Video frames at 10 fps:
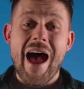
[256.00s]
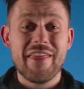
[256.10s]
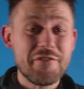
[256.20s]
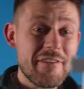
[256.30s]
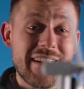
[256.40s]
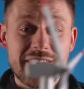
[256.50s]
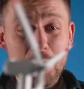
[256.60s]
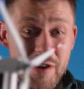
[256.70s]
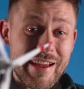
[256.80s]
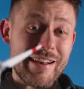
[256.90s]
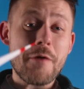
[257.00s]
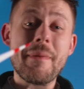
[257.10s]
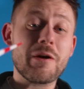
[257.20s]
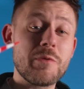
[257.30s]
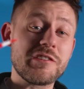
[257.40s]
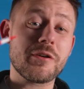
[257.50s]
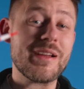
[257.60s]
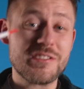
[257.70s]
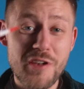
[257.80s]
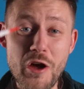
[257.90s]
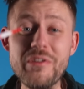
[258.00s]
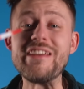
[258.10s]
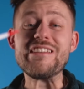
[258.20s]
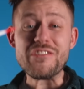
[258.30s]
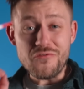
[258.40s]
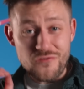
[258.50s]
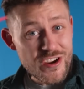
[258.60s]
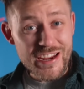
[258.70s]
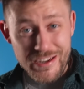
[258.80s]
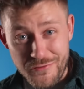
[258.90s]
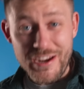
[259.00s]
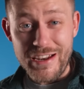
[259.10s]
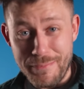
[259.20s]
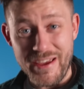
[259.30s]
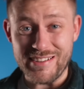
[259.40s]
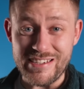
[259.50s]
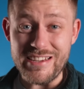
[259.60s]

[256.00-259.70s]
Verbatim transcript: And the fact that we can now make wind turbines float is a really, really big